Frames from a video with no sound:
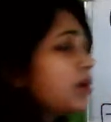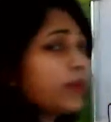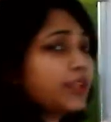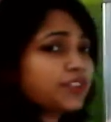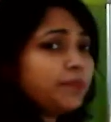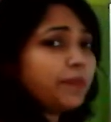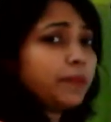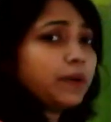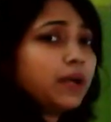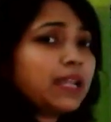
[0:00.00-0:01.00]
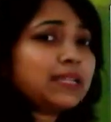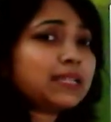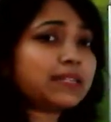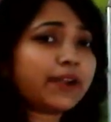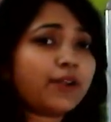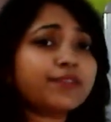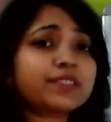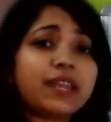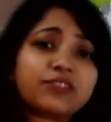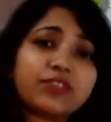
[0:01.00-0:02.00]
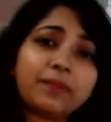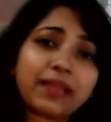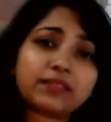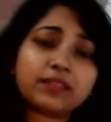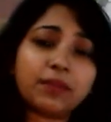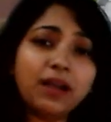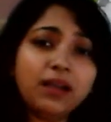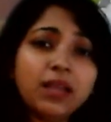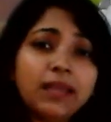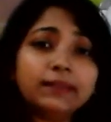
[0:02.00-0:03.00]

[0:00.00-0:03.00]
or question paper, instead of central maxima,